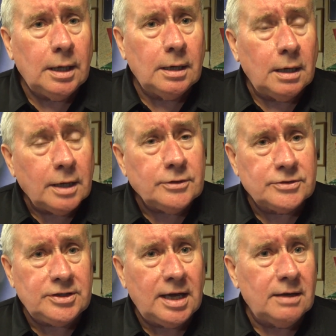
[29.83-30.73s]
other
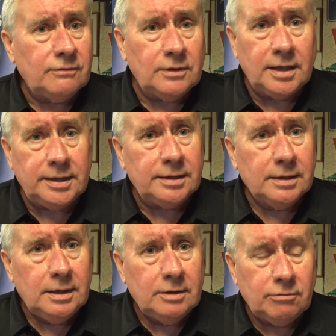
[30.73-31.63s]
staff, like
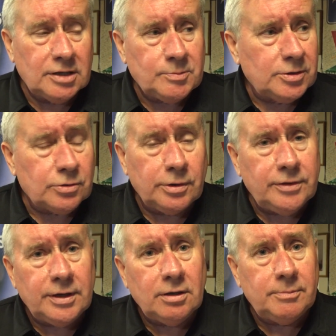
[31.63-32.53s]

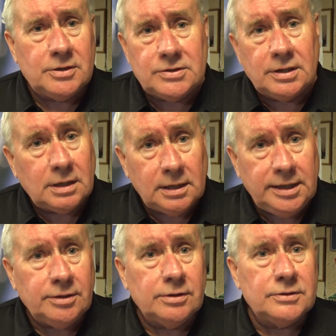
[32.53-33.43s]
respiratory therapists and
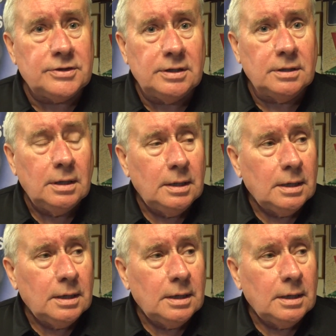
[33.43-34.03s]
cleaners and